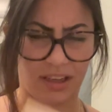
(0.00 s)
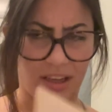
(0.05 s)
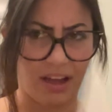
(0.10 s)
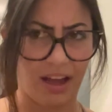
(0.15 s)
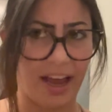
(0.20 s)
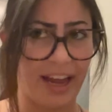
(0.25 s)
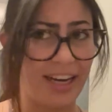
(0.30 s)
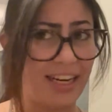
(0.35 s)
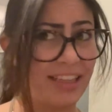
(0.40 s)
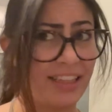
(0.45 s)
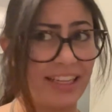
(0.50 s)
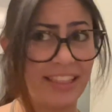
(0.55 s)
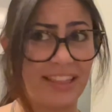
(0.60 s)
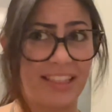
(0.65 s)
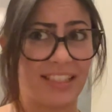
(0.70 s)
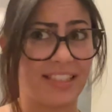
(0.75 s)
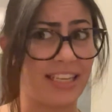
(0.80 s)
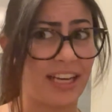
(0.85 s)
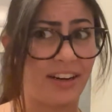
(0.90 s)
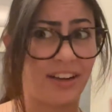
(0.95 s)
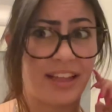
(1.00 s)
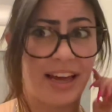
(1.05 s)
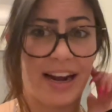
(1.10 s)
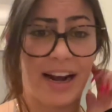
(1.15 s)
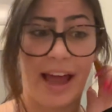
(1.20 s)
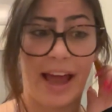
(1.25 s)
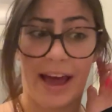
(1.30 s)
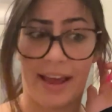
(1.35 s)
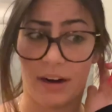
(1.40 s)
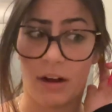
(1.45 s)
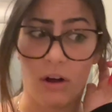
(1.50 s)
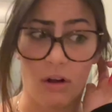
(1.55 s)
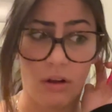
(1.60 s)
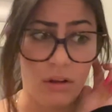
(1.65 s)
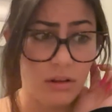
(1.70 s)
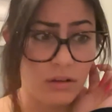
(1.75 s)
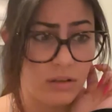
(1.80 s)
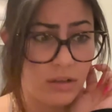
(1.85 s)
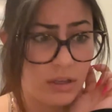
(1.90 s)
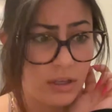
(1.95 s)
I didn't like the sound of that at all.